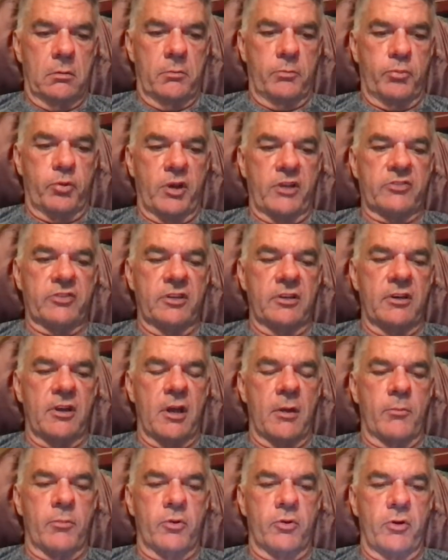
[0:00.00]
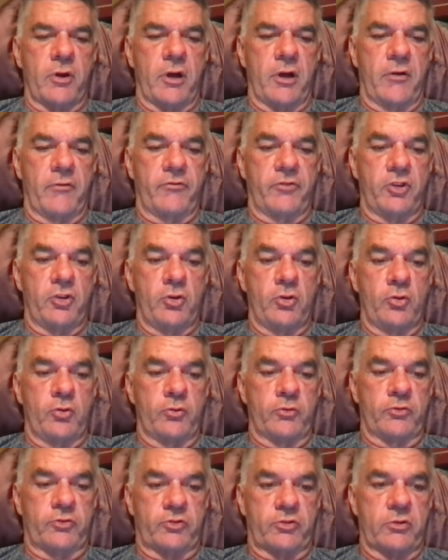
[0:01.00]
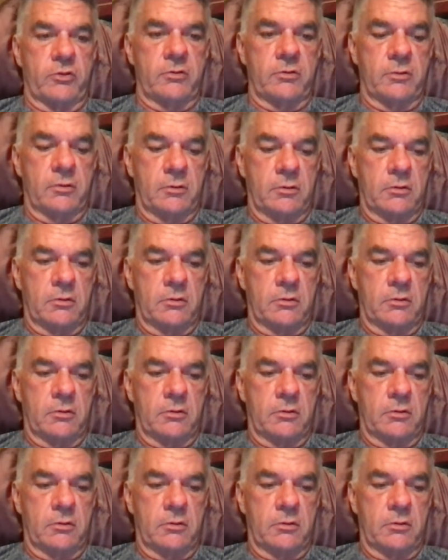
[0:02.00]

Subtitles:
present number of views?